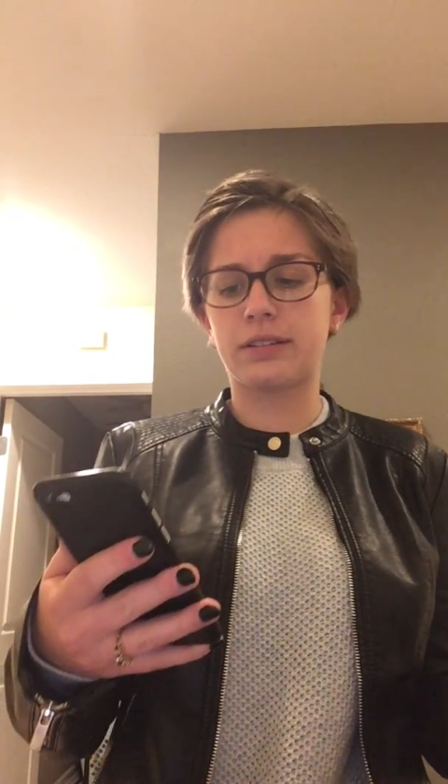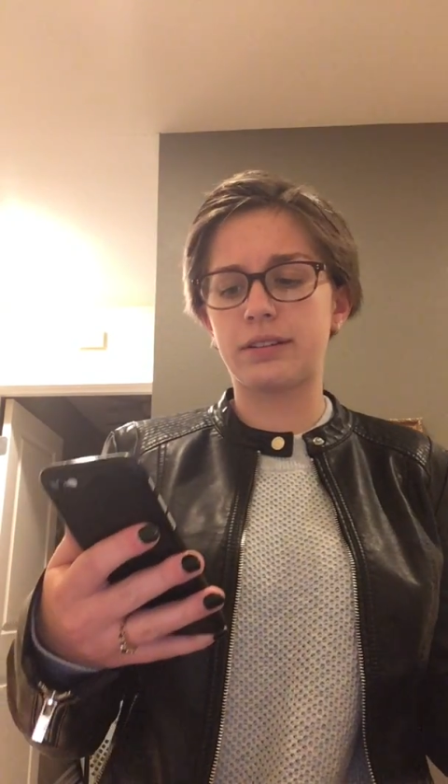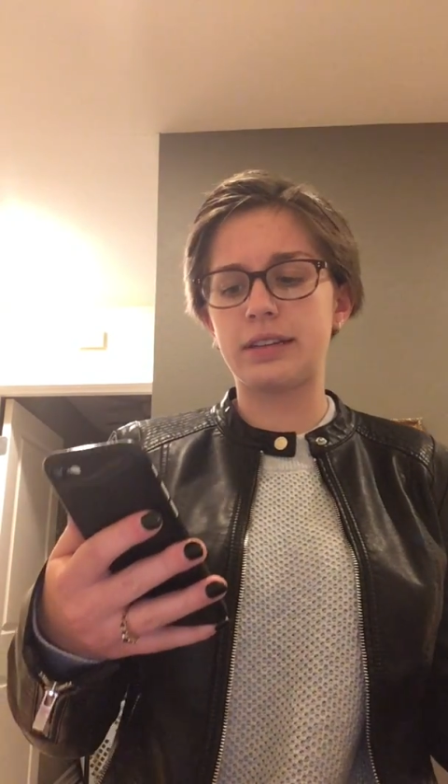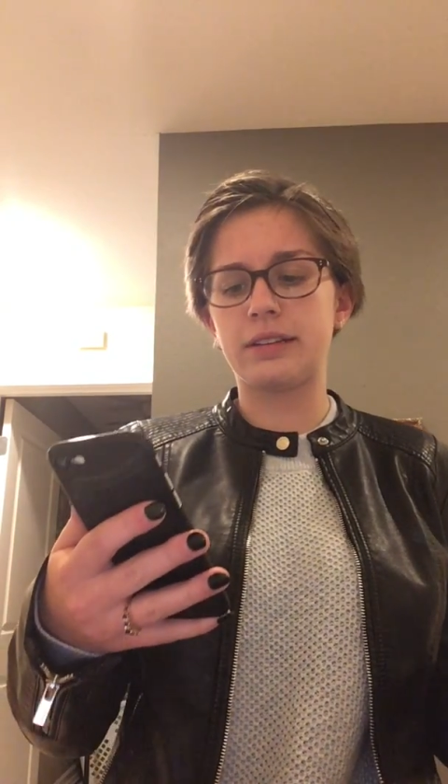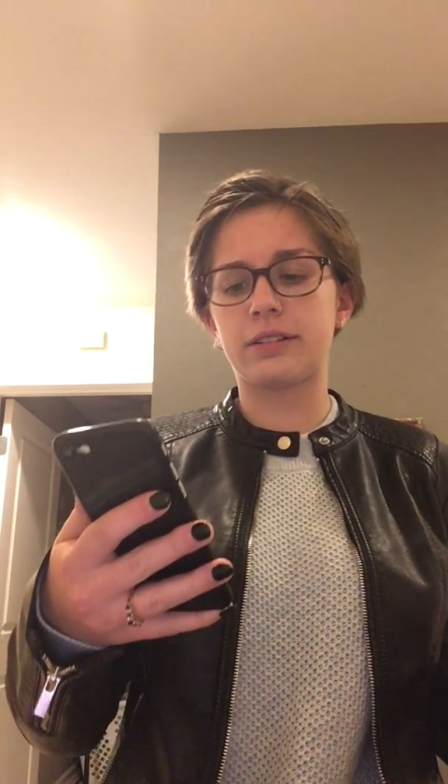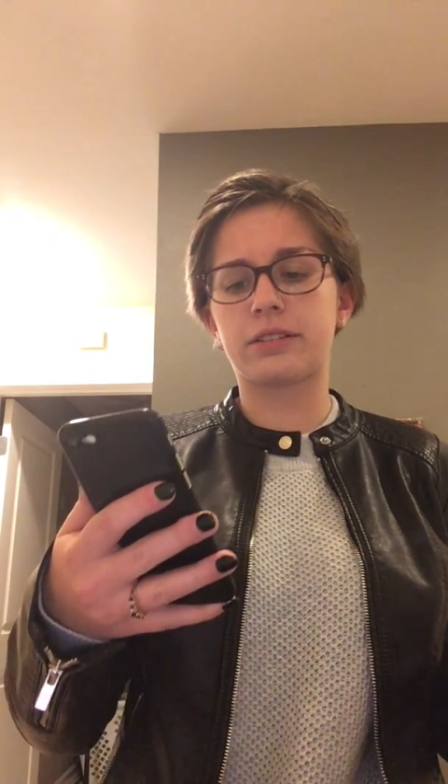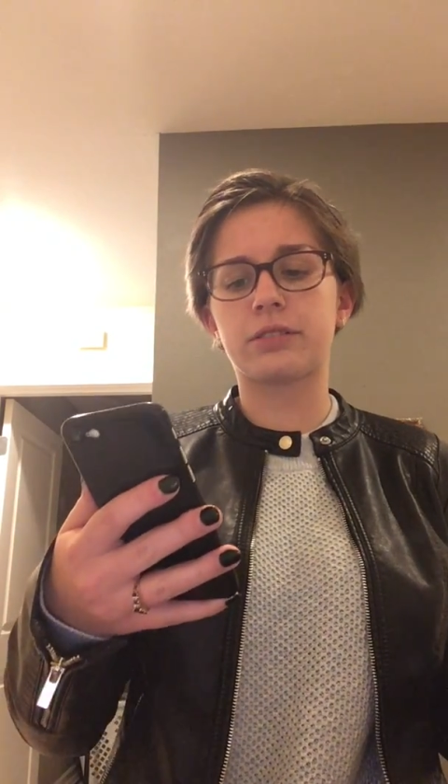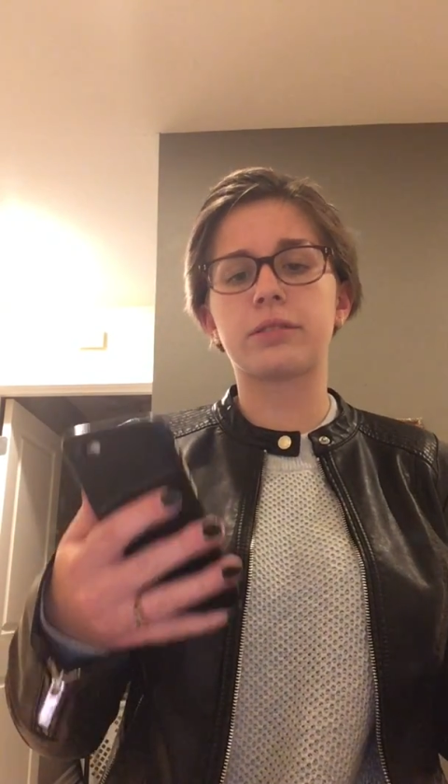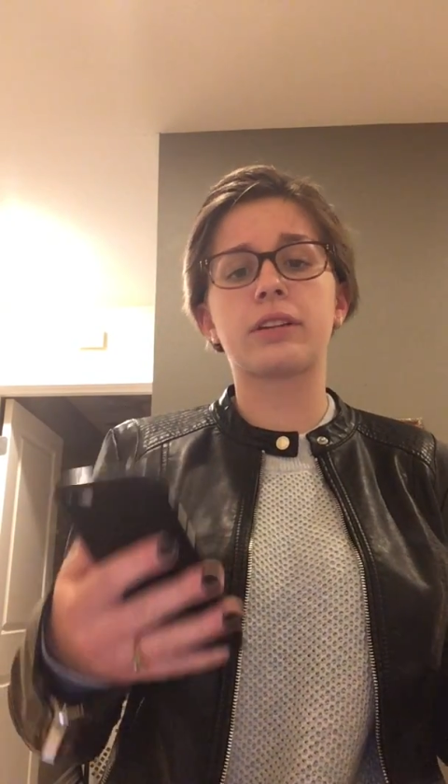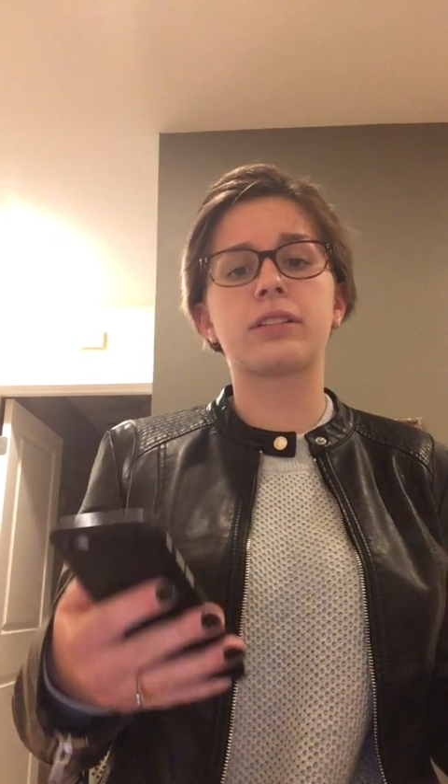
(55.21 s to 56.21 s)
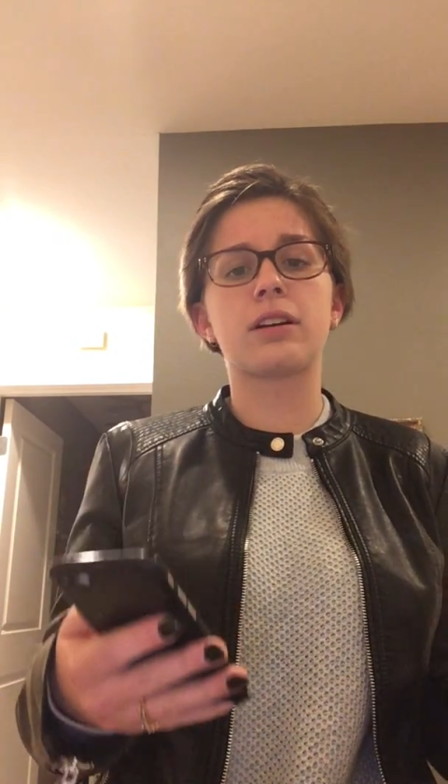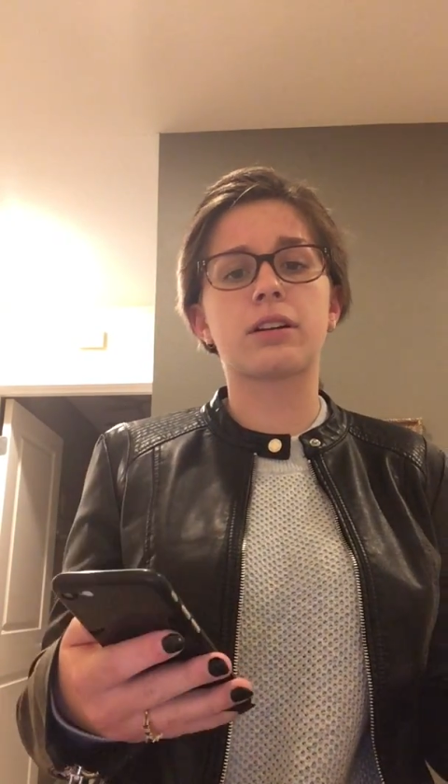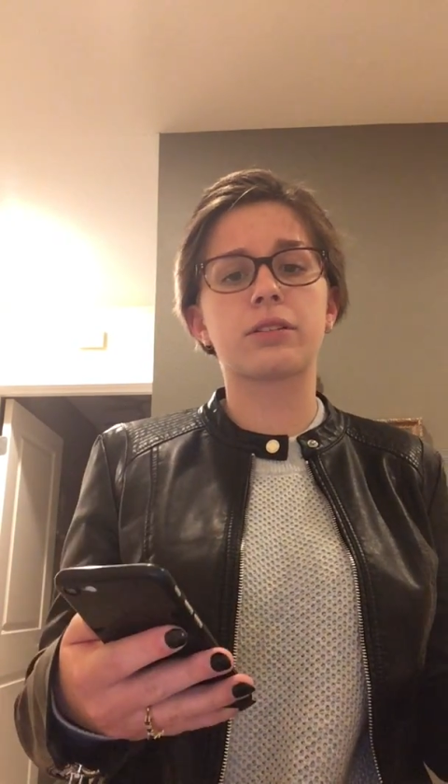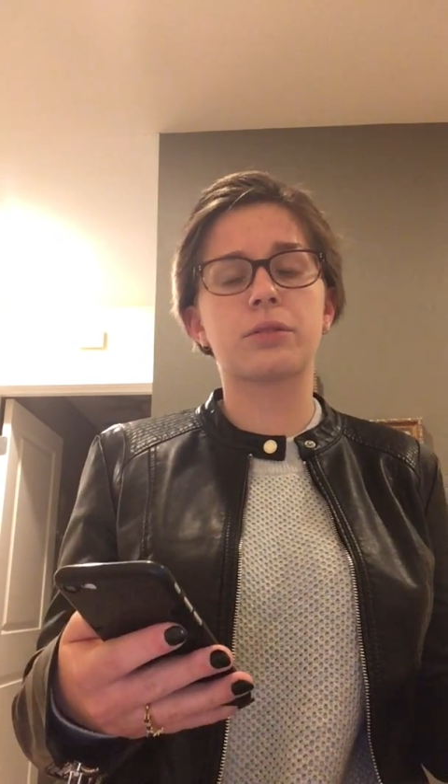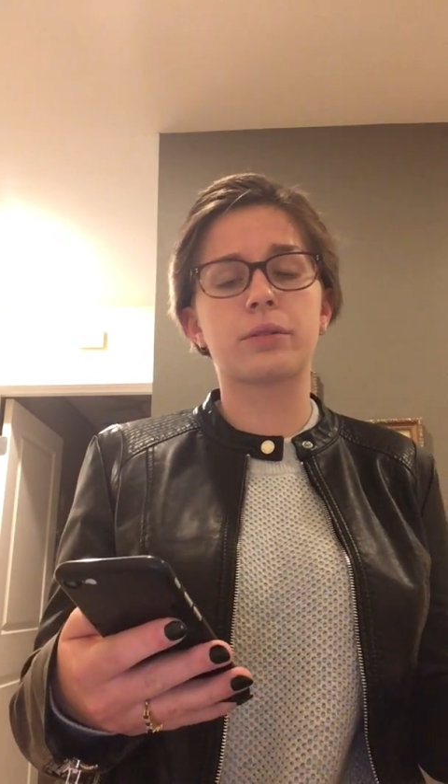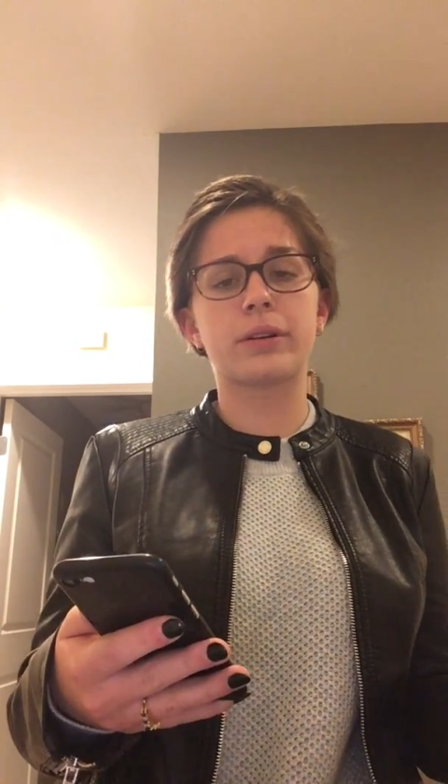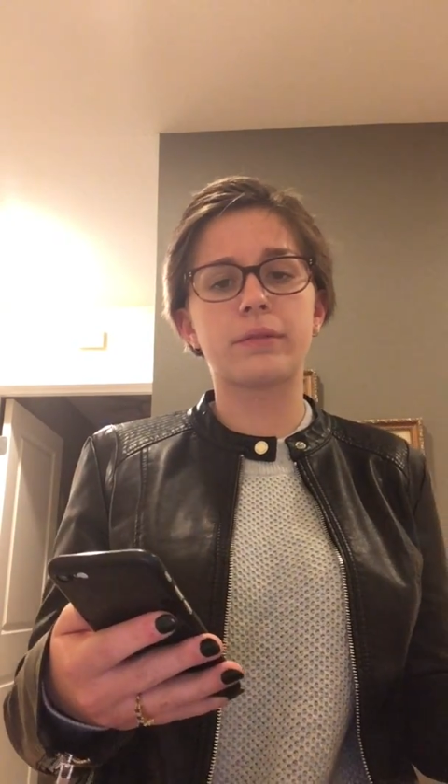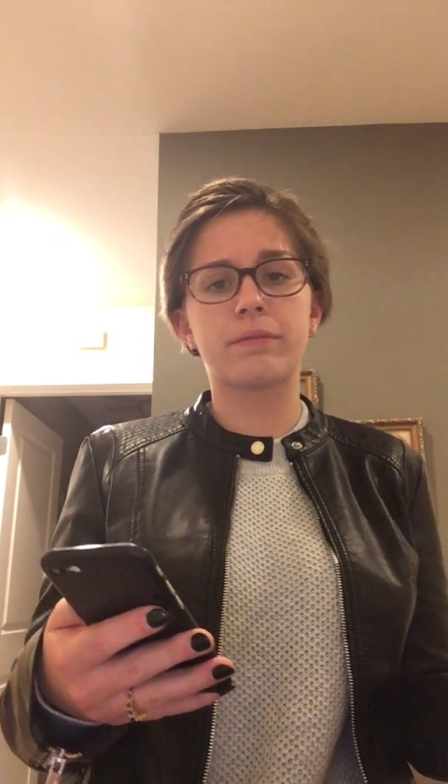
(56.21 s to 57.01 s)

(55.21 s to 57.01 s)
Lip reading: could hear through the locked door.